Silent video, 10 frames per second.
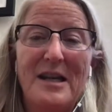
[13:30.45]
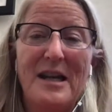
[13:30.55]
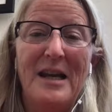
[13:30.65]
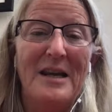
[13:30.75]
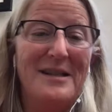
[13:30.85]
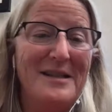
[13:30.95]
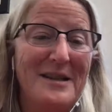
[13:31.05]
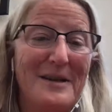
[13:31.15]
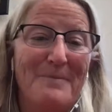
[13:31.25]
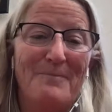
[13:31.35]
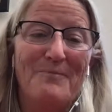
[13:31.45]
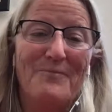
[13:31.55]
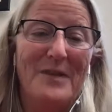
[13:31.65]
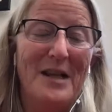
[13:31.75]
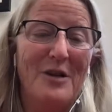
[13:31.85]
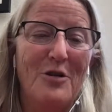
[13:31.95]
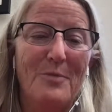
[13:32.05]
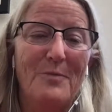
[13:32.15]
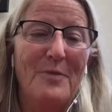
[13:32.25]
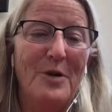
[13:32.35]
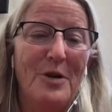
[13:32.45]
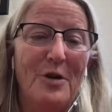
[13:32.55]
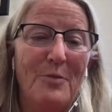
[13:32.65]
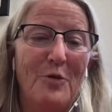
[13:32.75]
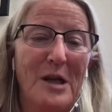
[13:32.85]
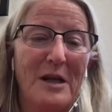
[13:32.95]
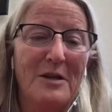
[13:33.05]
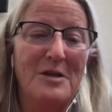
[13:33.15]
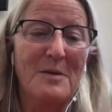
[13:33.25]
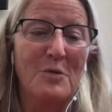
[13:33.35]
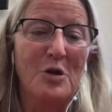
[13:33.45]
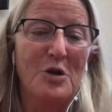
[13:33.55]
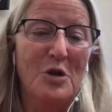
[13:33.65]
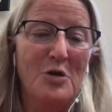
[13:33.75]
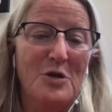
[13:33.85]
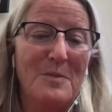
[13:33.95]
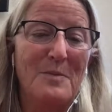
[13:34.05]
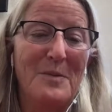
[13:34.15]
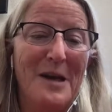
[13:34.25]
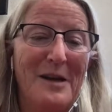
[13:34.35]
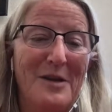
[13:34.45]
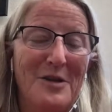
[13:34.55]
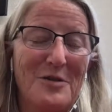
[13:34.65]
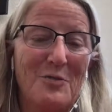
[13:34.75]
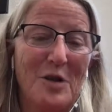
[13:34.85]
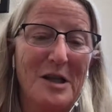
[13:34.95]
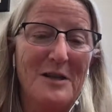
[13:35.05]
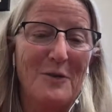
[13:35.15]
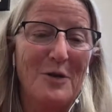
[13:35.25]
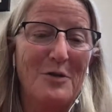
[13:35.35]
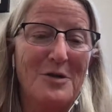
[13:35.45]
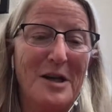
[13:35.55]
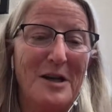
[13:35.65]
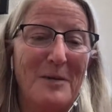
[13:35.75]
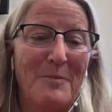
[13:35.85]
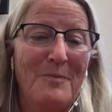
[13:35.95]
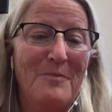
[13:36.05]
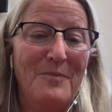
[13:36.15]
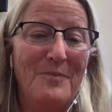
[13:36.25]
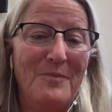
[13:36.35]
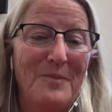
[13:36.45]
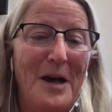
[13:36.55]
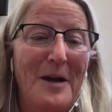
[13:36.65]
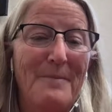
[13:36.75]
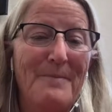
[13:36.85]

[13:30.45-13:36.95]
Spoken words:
and I hope we get some good news out of this really difficult time. Bye.